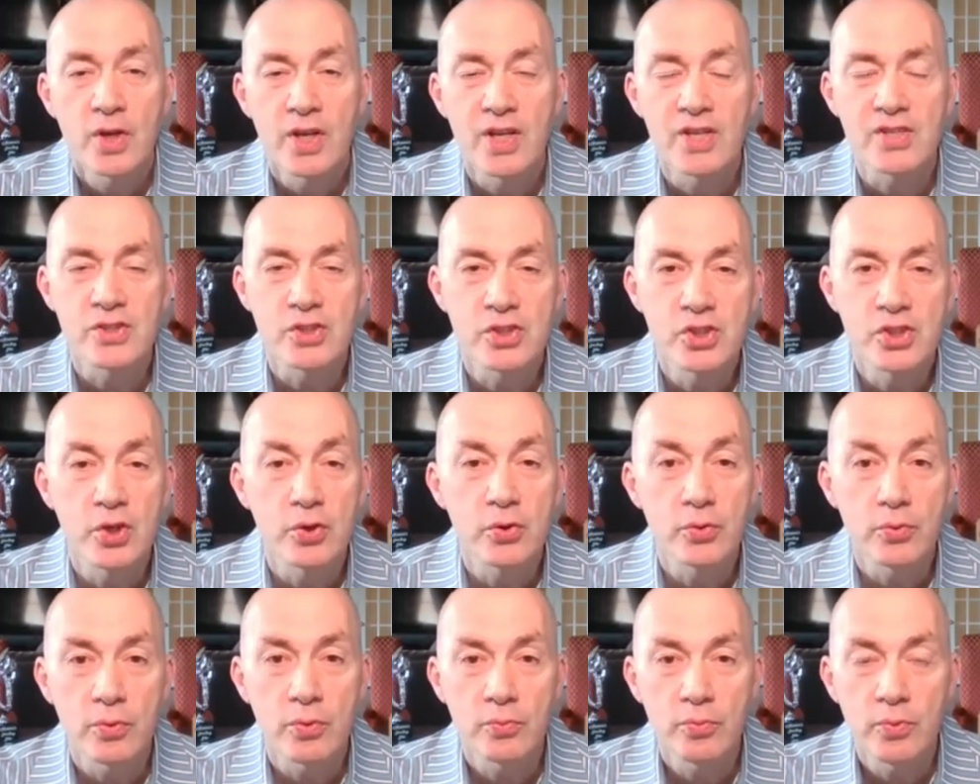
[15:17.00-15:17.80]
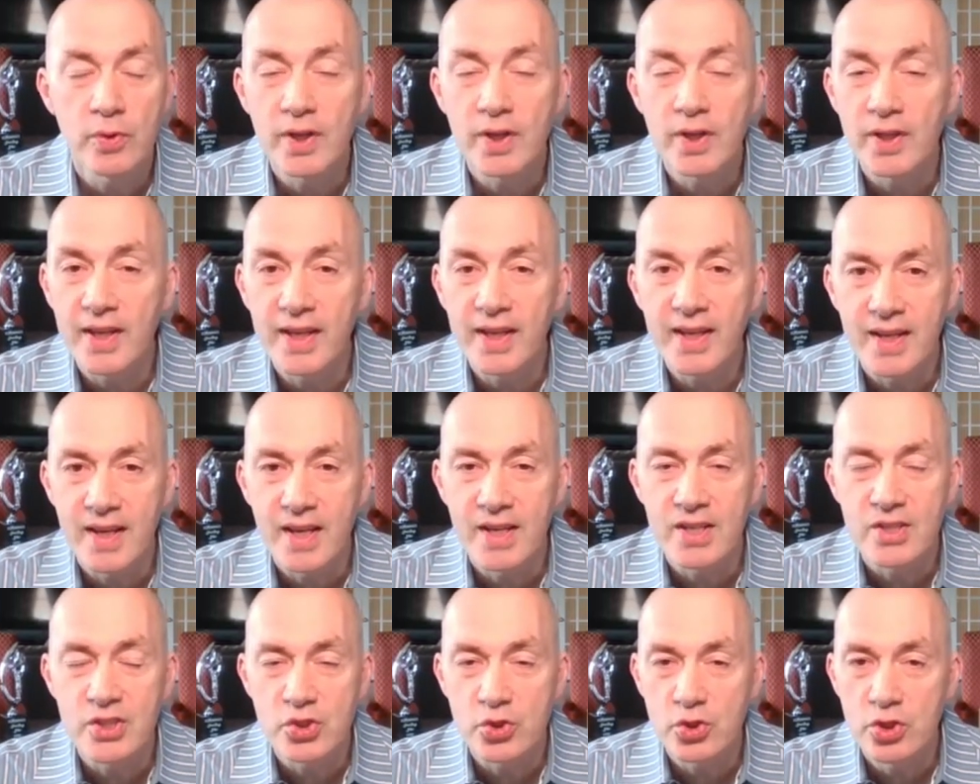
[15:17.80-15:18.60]
Is do you really,
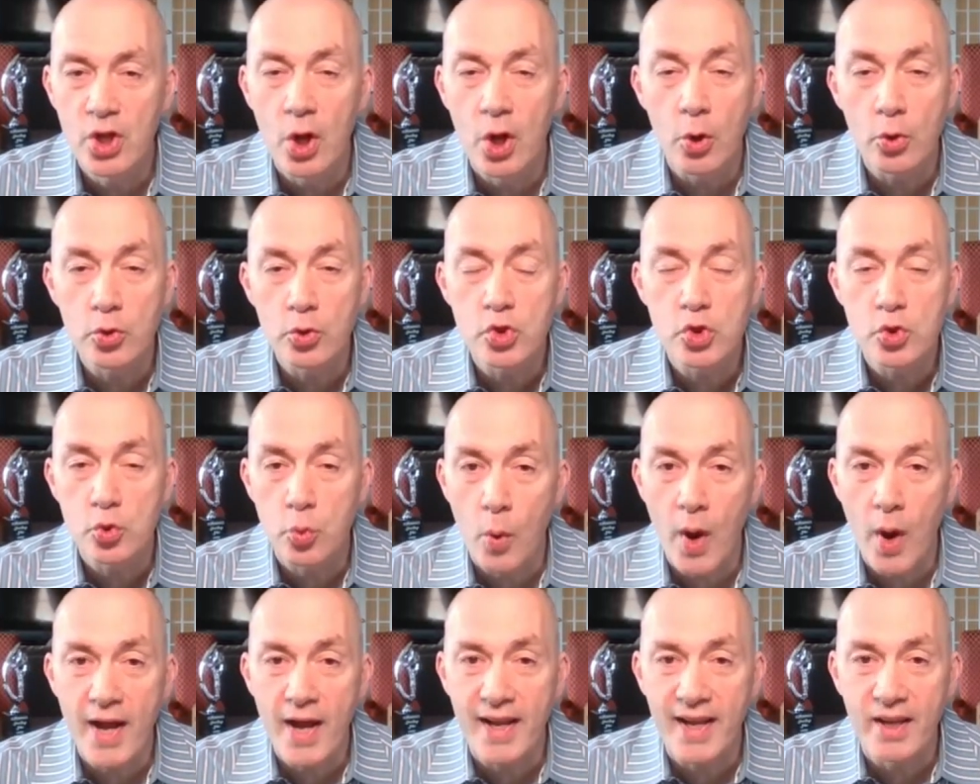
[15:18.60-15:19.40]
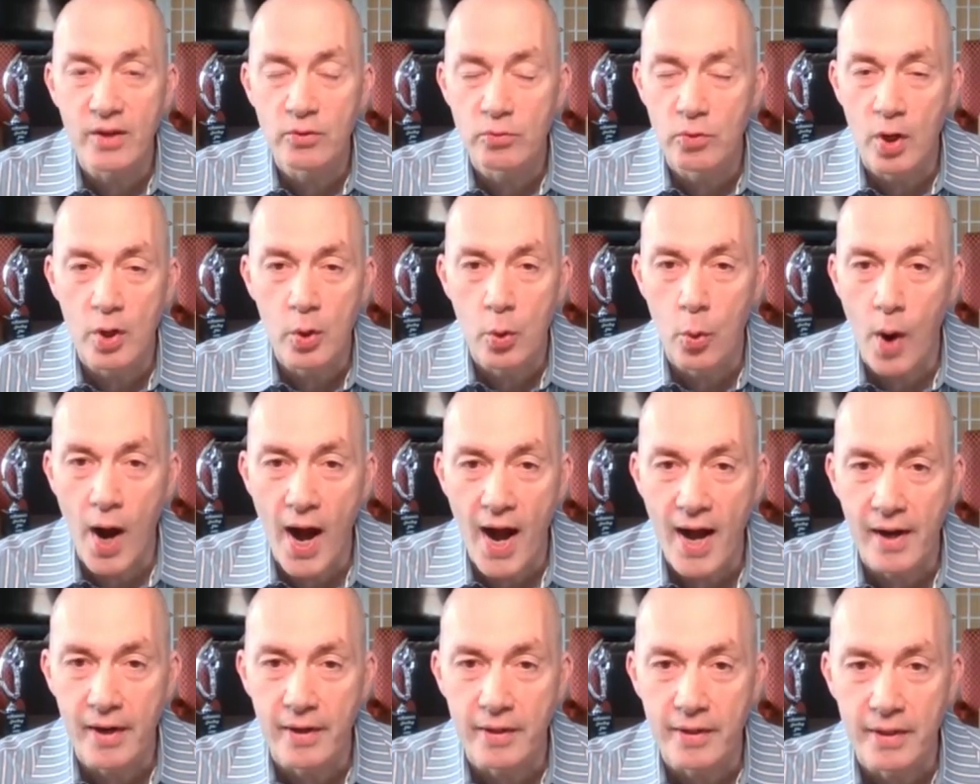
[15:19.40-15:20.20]
is no sweating
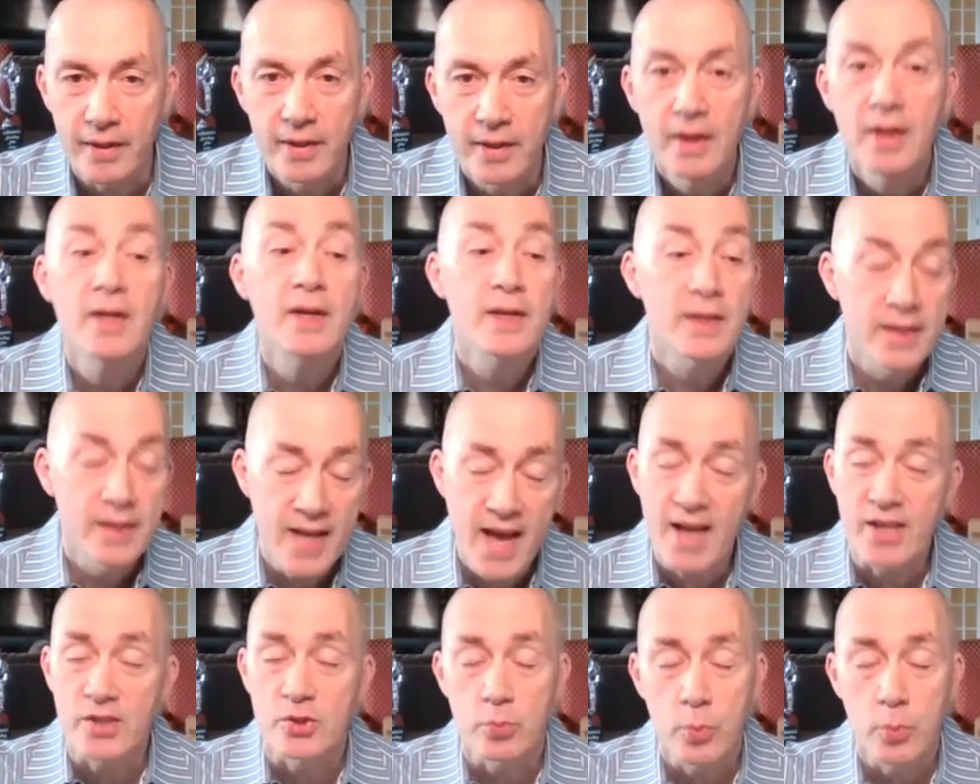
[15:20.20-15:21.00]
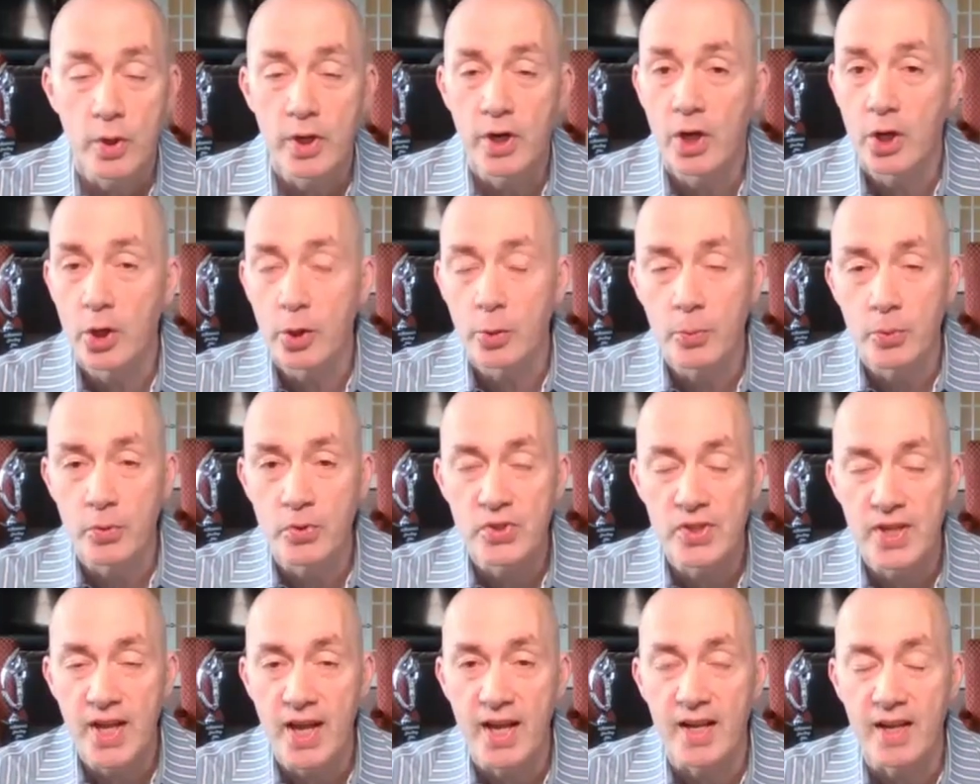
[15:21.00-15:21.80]
required? Yes,
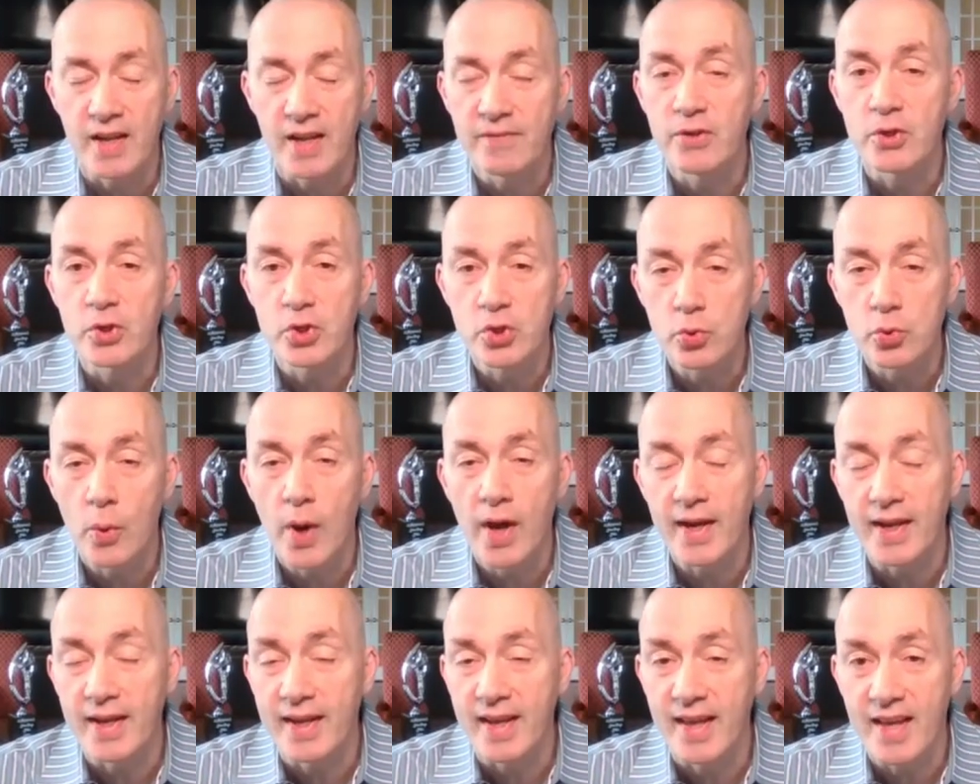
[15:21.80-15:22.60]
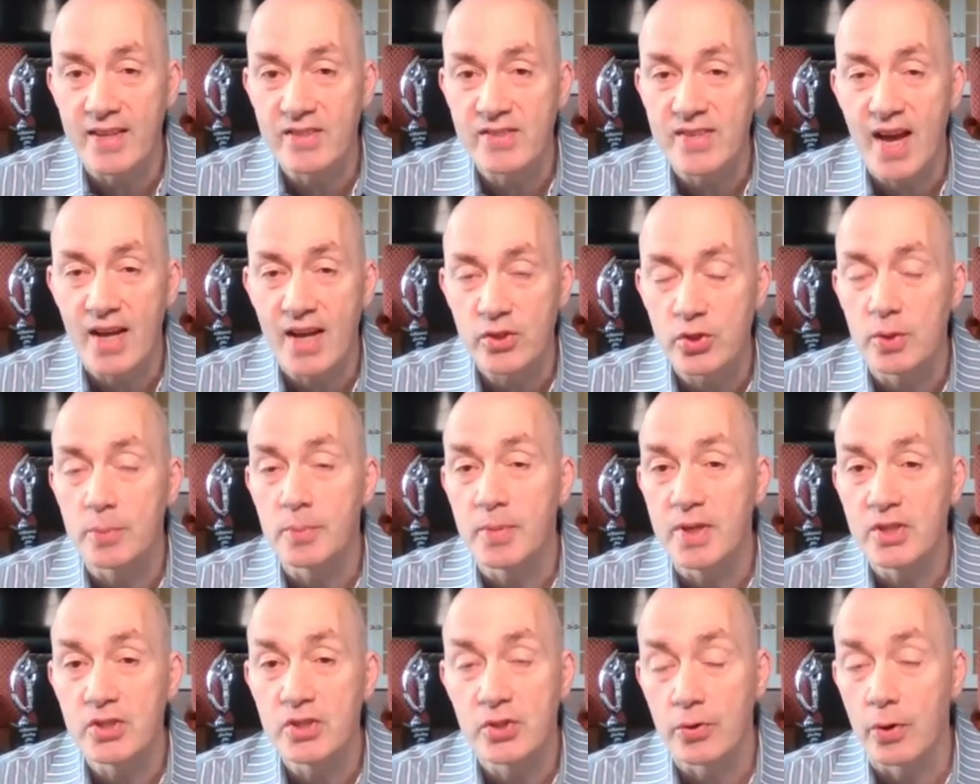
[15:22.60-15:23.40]
100%. If you're sweating, that
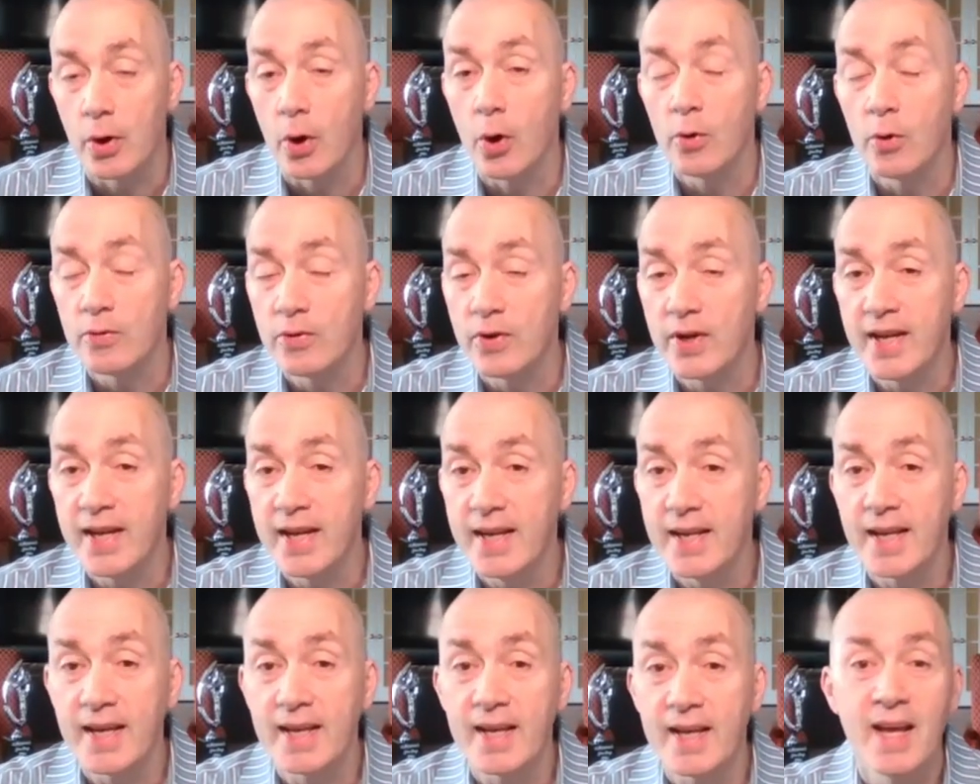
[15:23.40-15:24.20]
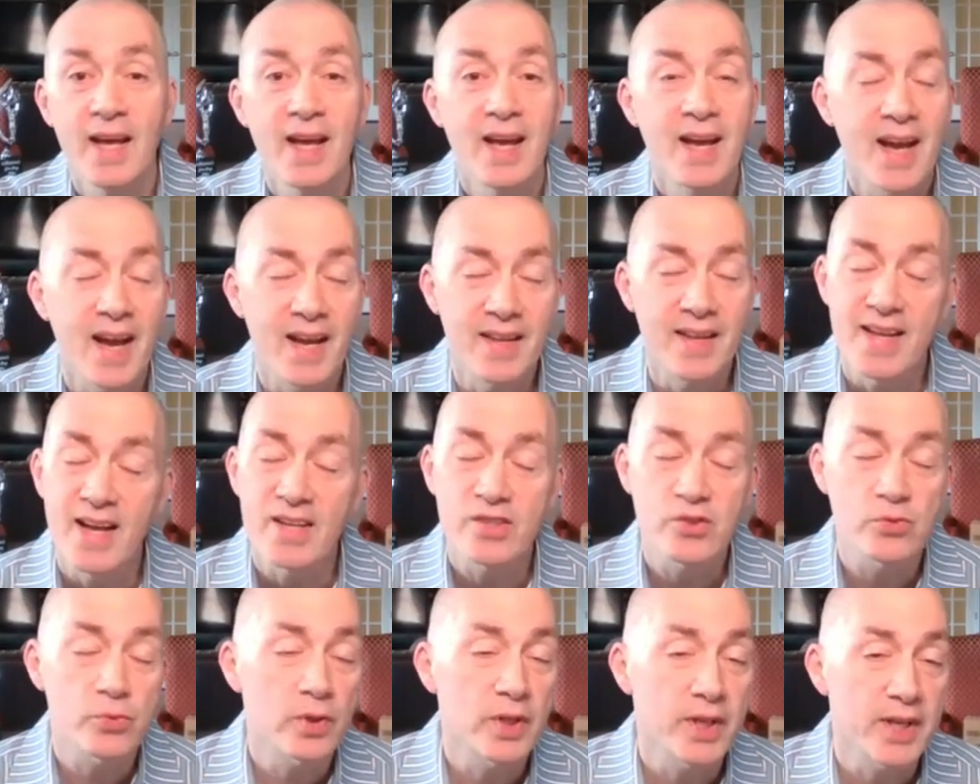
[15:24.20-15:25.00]
actually means you're overheating and
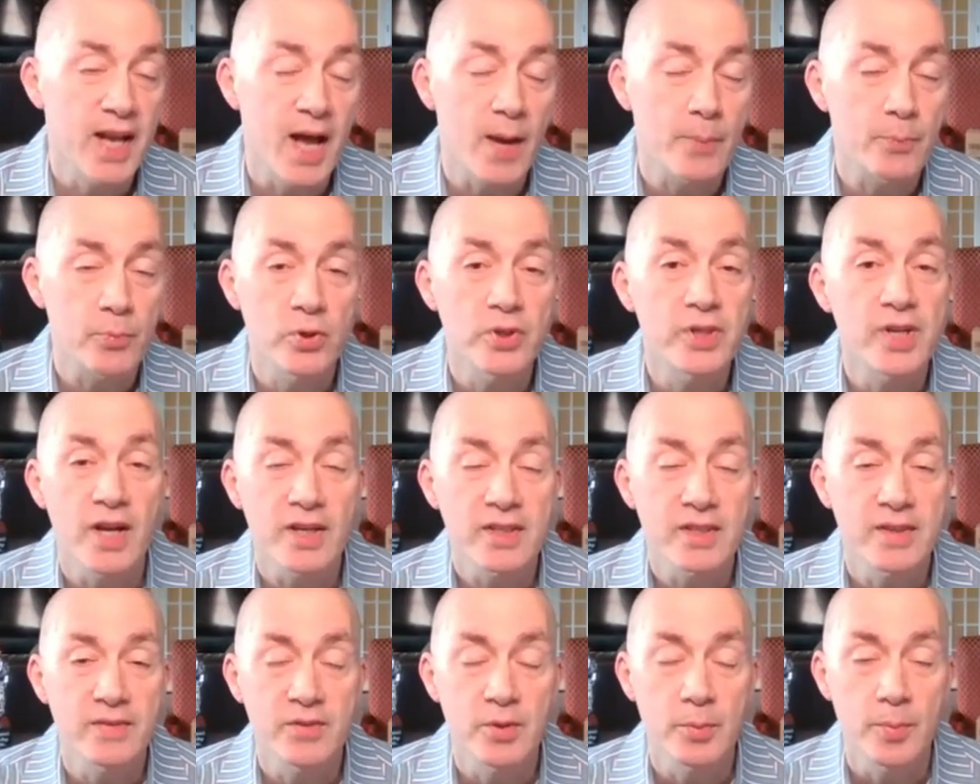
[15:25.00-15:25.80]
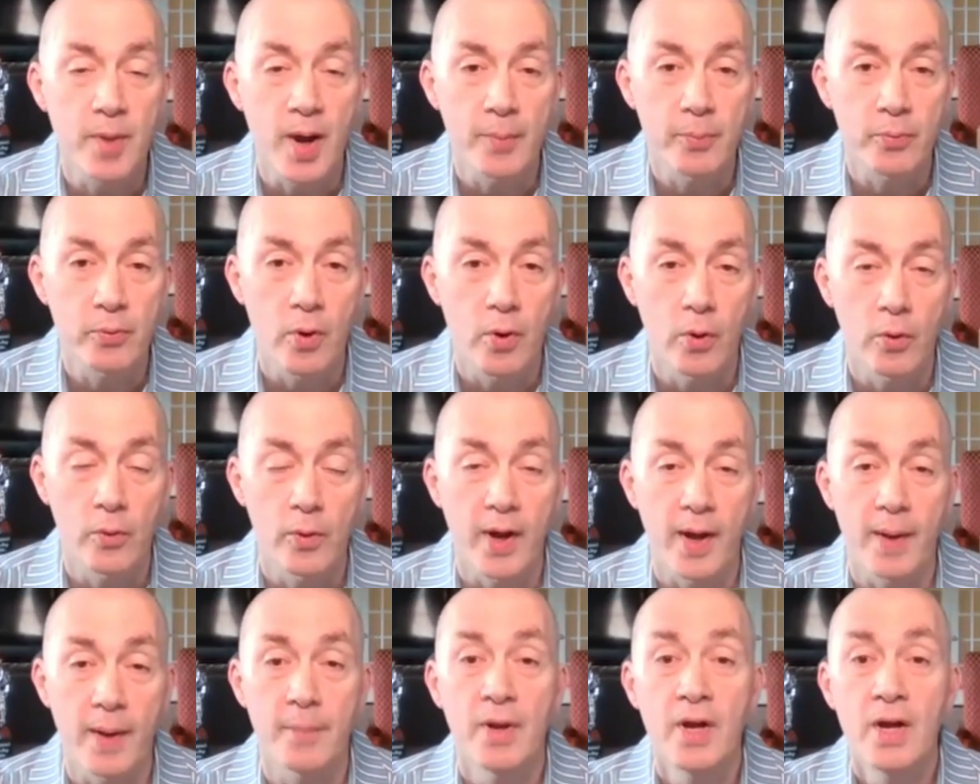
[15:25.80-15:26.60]
that's really not productive to my
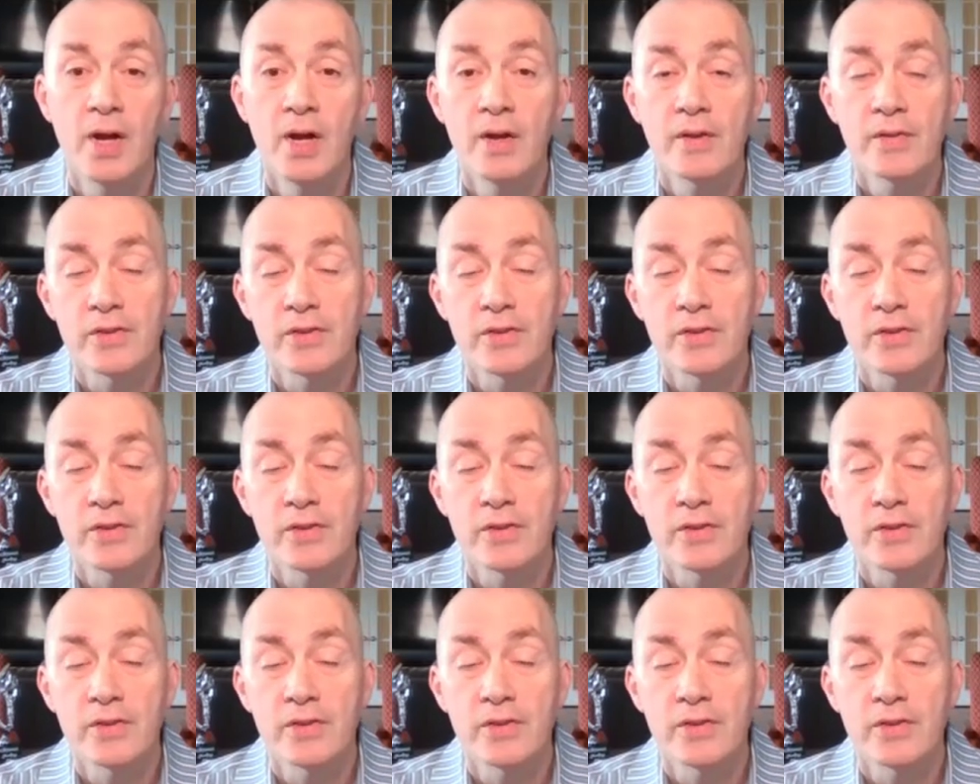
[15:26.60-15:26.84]
program.